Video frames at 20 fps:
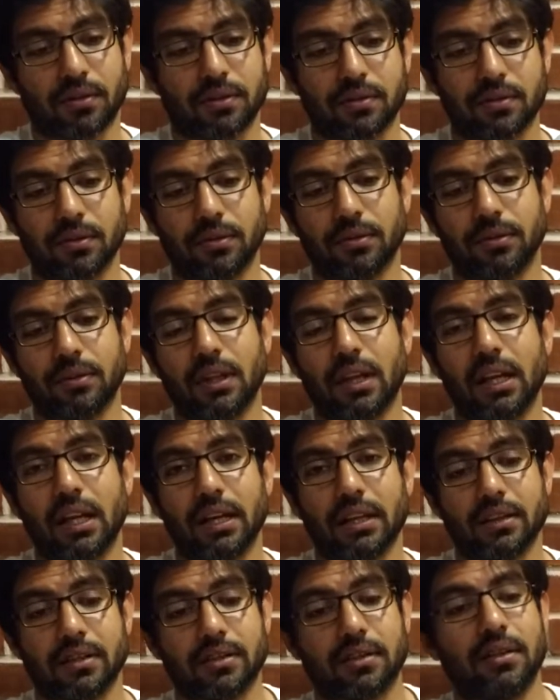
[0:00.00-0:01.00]
So the
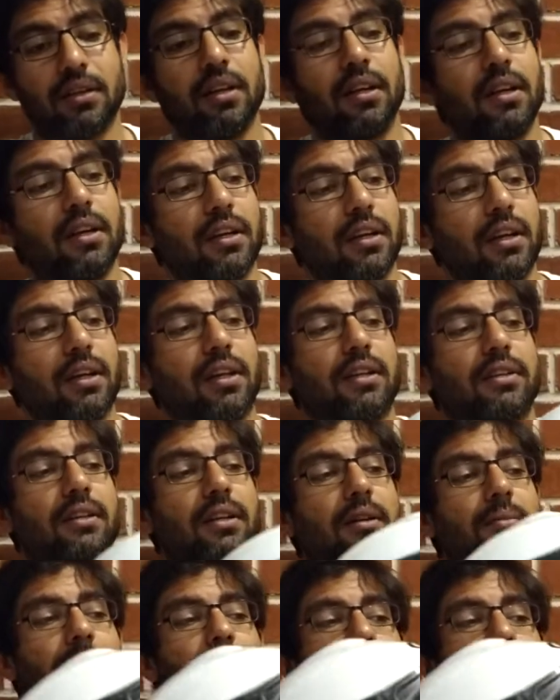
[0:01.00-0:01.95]
lights, it has a couple